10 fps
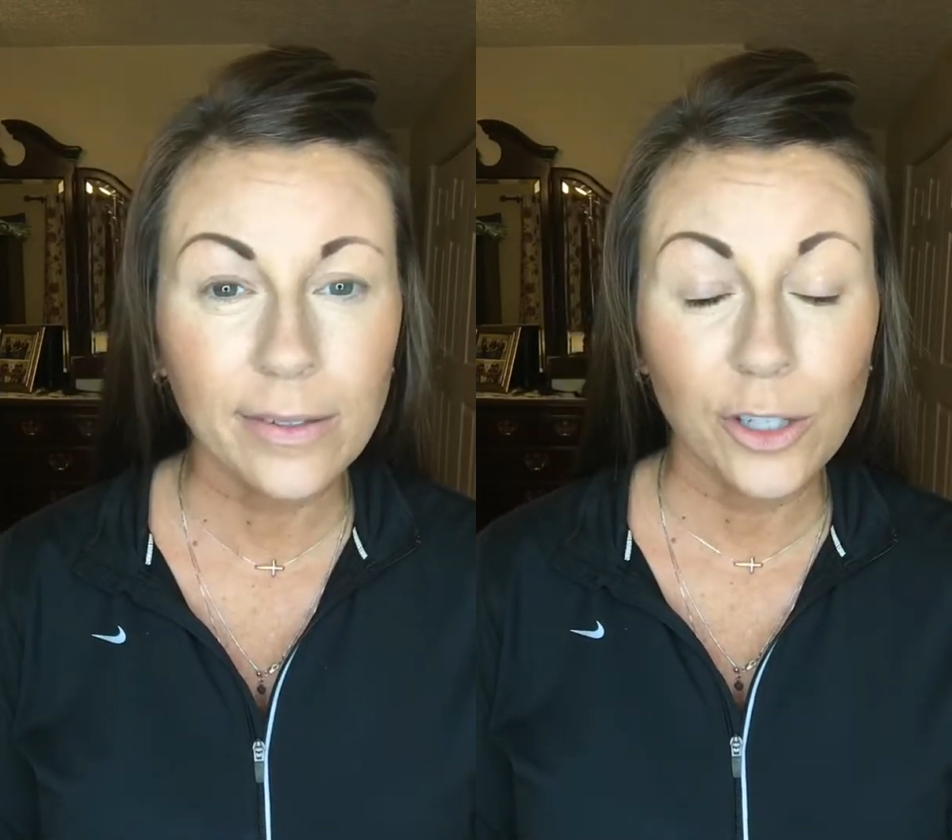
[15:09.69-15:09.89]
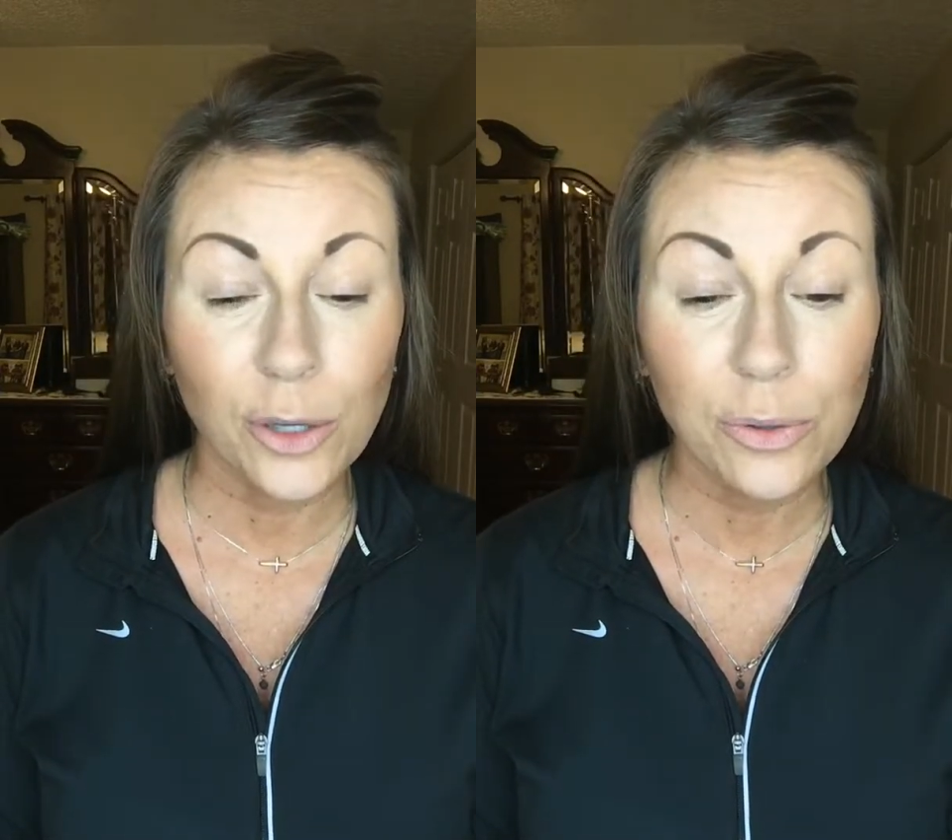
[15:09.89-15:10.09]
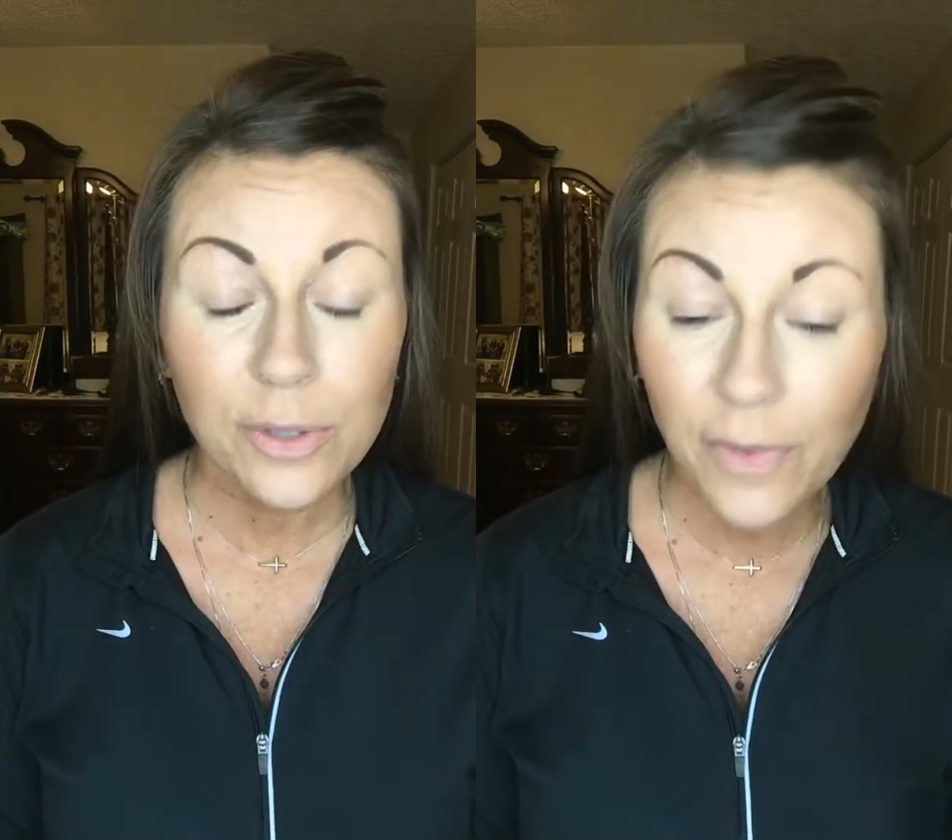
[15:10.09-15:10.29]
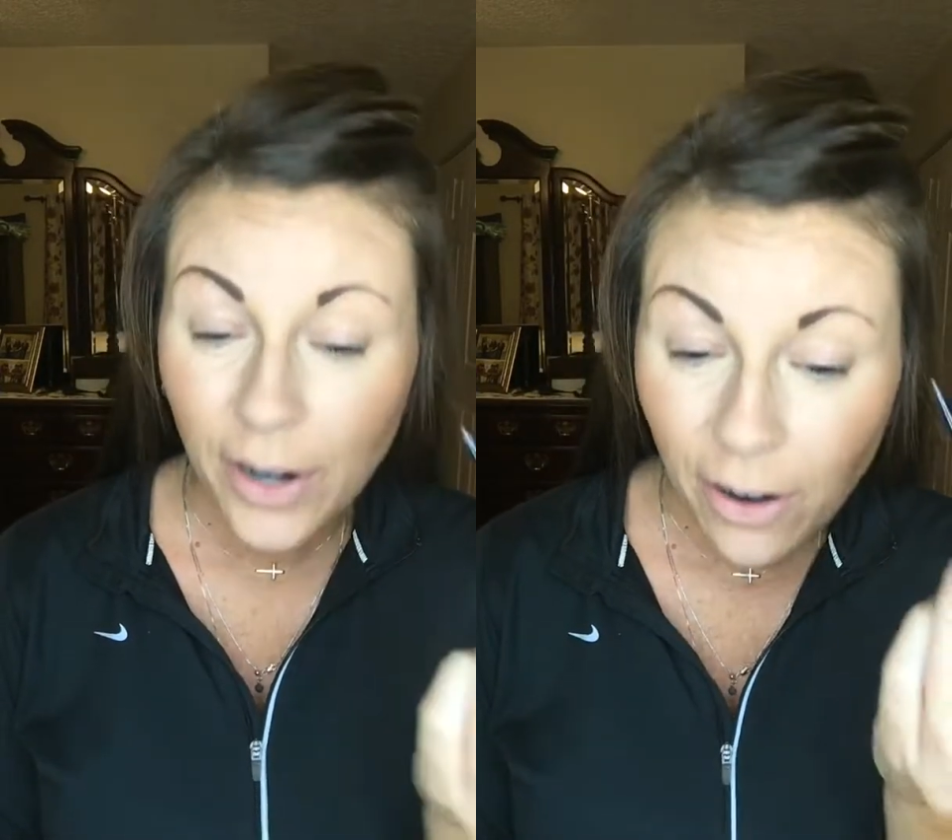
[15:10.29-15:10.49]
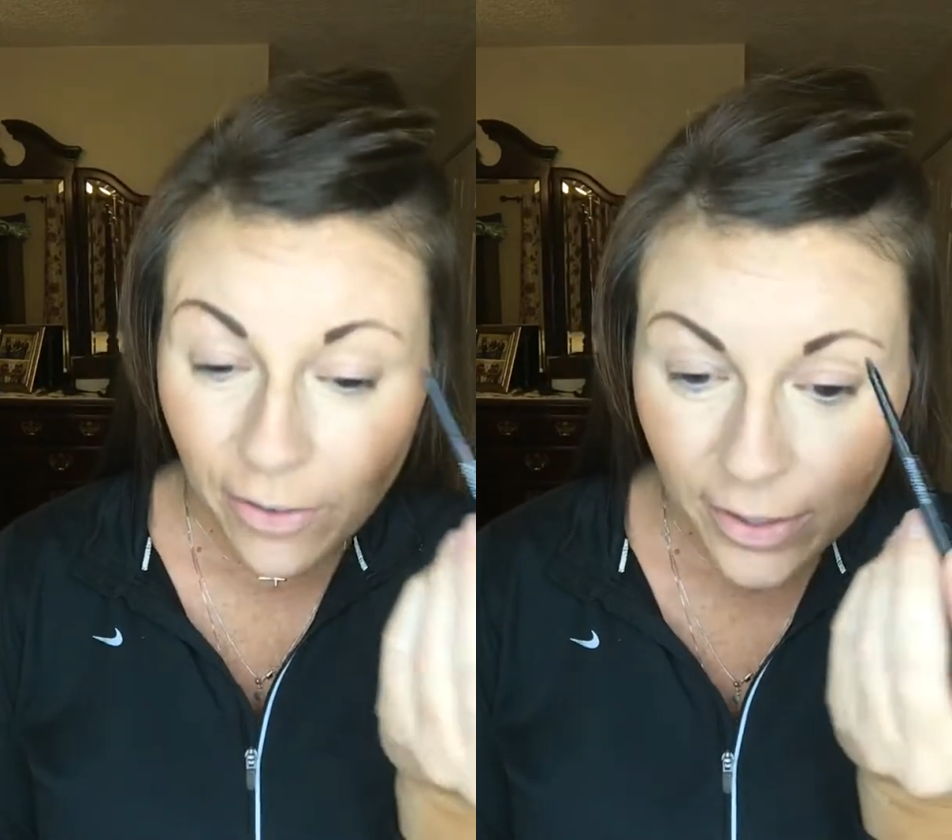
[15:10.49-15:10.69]
used
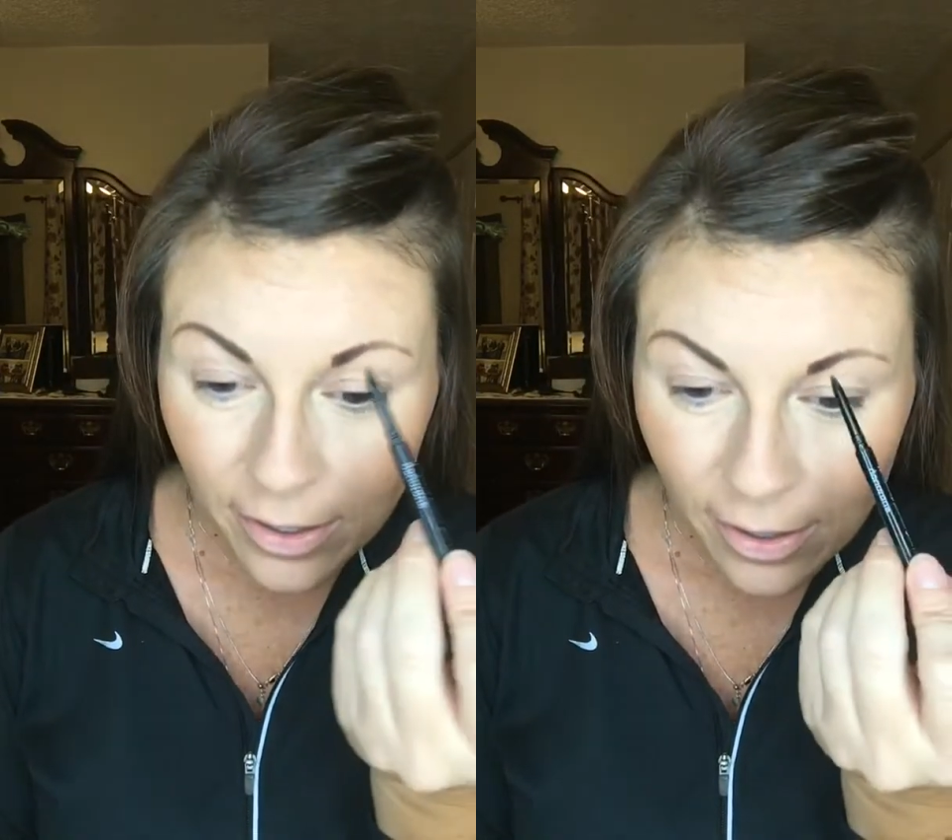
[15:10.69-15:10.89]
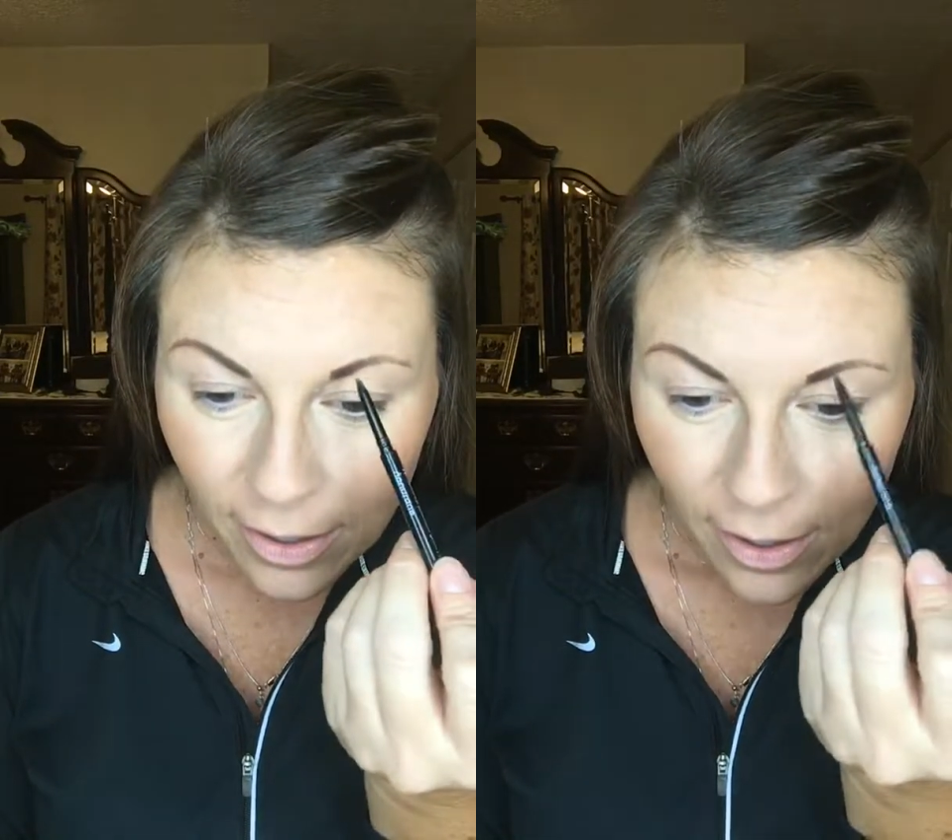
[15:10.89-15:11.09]
very often.